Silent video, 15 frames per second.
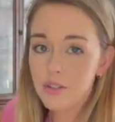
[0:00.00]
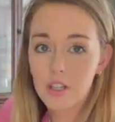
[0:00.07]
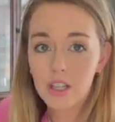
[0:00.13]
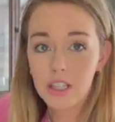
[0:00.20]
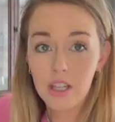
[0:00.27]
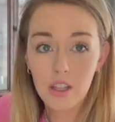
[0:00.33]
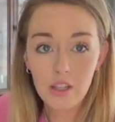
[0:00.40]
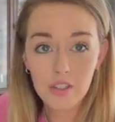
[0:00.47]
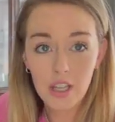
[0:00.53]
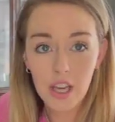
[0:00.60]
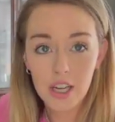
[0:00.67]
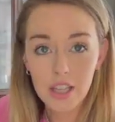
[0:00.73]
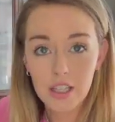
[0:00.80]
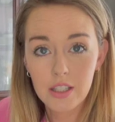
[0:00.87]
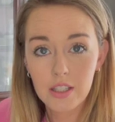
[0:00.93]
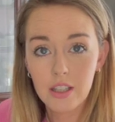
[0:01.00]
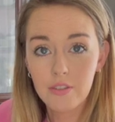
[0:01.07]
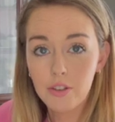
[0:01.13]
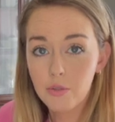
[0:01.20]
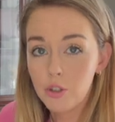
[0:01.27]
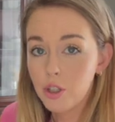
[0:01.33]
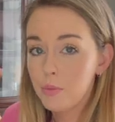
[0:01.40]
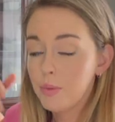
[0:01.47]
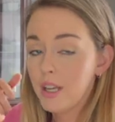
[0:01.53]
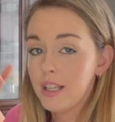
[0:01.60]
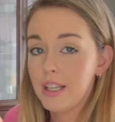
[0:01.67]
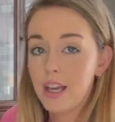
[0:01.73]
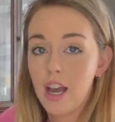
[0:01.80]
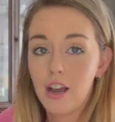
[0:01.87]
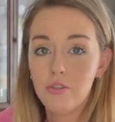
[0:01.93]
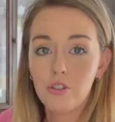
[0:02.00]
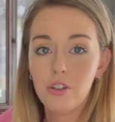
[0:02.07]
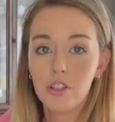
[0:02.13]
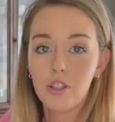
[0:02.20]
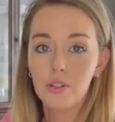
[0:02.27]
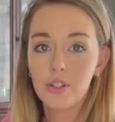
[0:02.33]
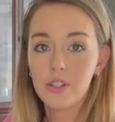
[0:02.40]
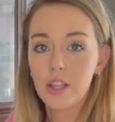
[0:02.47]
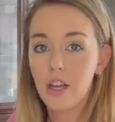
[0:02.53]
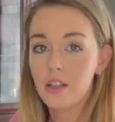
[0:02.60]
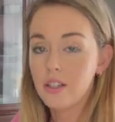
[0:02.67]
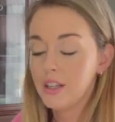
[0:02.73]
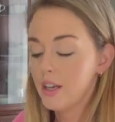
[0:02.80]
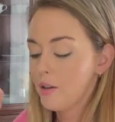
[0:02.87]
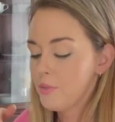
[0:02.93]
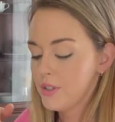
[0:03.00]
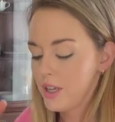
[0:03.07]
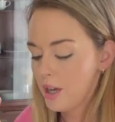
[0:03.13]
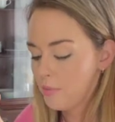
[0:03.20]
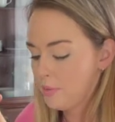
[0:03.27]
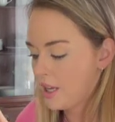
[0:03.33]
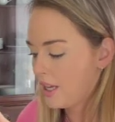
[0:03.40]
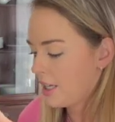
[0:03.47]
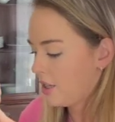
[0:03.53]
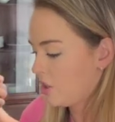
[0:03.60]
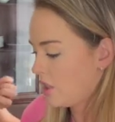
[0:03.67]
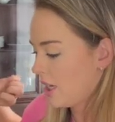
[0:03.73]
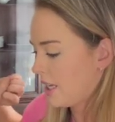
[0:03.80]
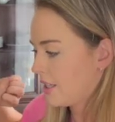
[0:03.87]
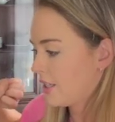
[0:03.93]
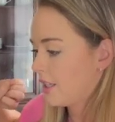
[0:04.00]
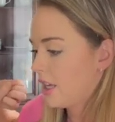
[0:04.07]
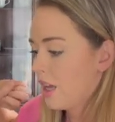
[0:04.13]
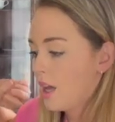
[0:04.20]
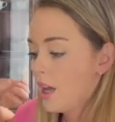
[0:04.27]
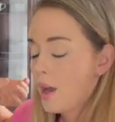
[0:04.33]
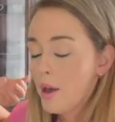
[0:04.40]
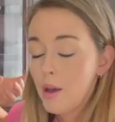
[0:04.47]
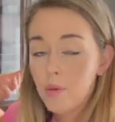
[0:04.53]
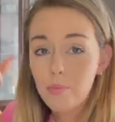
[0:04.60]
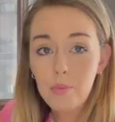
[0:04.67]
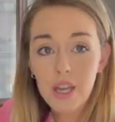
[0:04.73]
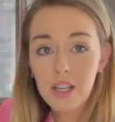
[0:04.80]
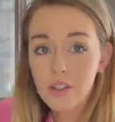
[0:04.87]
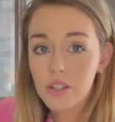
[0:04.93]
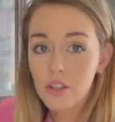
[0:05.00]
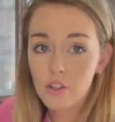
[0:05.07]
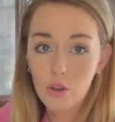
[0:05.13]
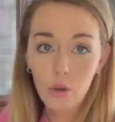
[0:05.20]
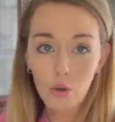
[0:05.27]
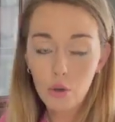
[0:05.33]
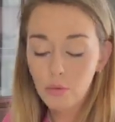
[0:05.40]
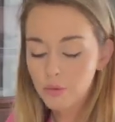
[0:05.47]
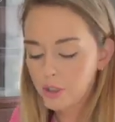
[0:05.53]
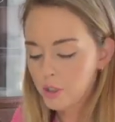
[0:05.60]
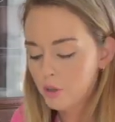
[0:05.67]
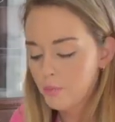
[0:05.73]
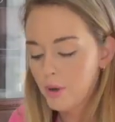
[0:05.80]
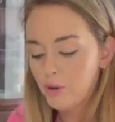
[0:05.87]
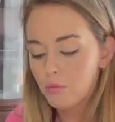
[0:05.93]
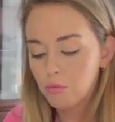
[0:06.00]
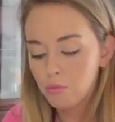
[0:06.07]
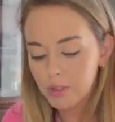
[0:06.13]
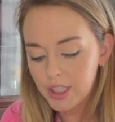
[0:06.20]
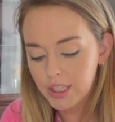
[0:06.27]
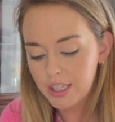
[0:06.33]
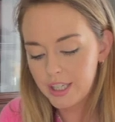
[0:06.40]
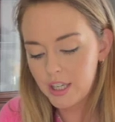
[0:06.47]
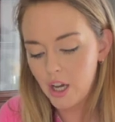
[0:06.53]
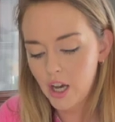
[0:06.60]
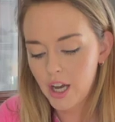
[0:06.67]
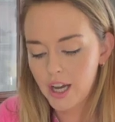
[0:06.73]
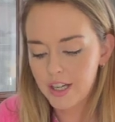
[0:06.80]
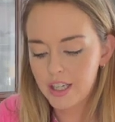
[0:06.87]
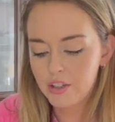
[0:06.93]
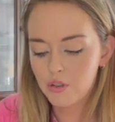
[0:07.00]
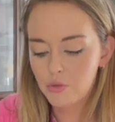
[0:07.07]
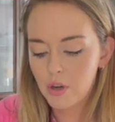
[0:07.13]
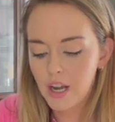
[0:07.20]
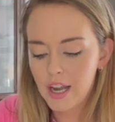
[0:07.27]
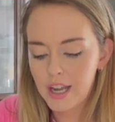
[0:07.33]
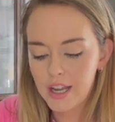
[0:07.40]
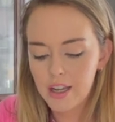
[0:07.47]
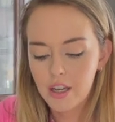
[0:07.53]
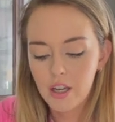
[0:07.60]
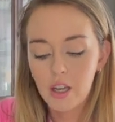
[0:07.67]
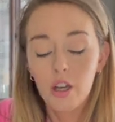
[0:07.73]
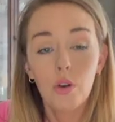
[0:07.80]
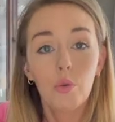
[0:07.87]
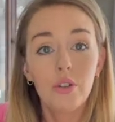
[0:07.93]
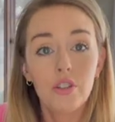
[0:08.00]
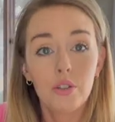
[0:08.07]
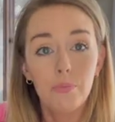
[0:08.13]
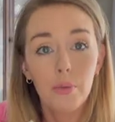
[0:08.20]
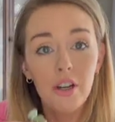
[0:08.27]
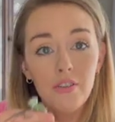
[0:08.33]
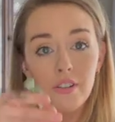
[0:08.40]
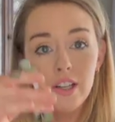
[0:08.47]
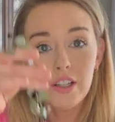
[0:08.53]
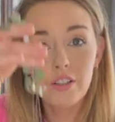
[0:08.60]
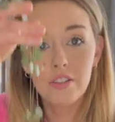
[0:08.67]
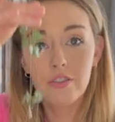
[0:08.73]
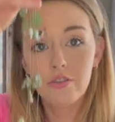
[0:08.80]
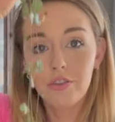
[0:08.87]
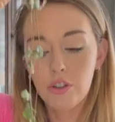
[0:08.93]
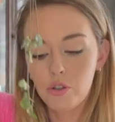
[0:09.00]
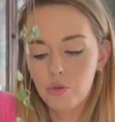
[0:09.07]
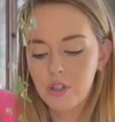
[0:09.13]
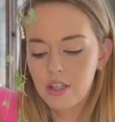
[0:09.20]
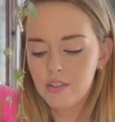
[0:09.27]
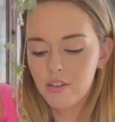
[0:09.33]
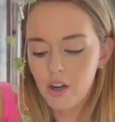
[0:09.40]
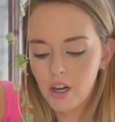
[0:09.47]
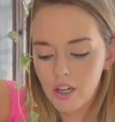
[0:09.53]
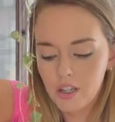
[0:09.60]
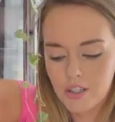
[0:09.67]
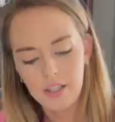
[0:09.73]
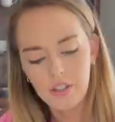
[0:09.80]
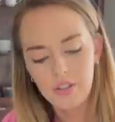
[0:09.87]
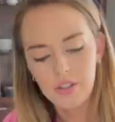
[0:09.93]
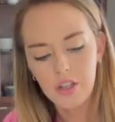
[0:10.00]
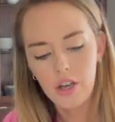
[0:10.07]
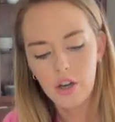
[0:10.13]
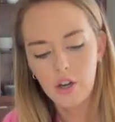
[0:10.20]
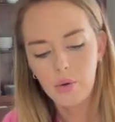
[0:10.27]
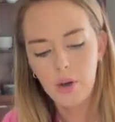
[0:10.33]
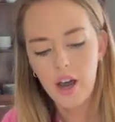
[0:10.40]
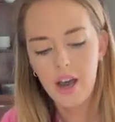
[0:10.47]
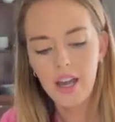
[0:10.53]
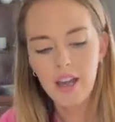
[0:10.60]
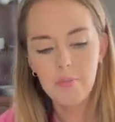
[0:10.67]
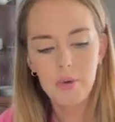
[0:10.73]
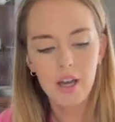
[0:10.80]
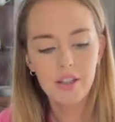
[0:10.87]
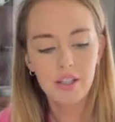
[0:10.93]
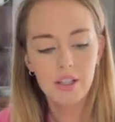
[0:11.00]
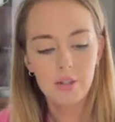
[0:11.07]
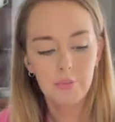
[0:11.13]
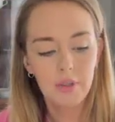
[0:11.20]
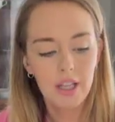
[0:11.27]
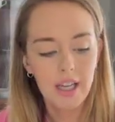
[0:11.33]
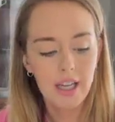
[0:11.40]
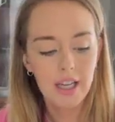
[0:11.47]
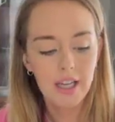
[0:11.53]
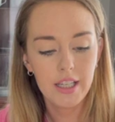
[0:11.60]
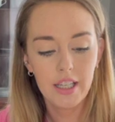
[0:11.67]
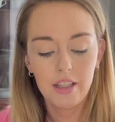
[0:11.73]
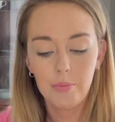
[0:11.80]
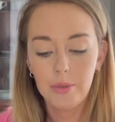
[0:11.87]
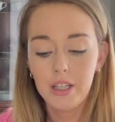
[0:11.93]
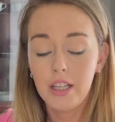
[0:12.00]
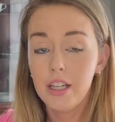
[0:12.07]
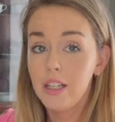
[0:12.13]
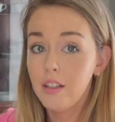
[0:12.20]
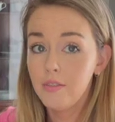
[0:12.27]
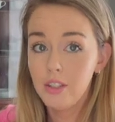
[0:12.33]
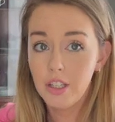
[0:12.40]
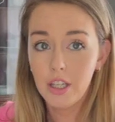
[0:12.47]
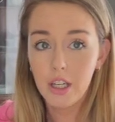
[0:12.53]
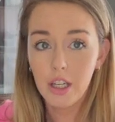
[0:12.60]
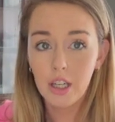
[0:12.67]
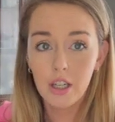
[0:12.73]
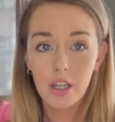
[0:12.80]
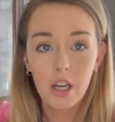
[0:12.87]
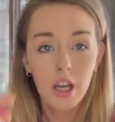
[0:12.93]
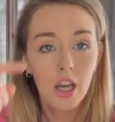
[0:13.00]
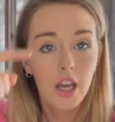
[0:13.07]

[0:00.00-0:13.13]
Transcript: on the other side of this living room, and the afternoon sun comes up and it just makes this whole room really hot and dry, which is perfect for string of hearts. So I bought this plant at the beginning of the year.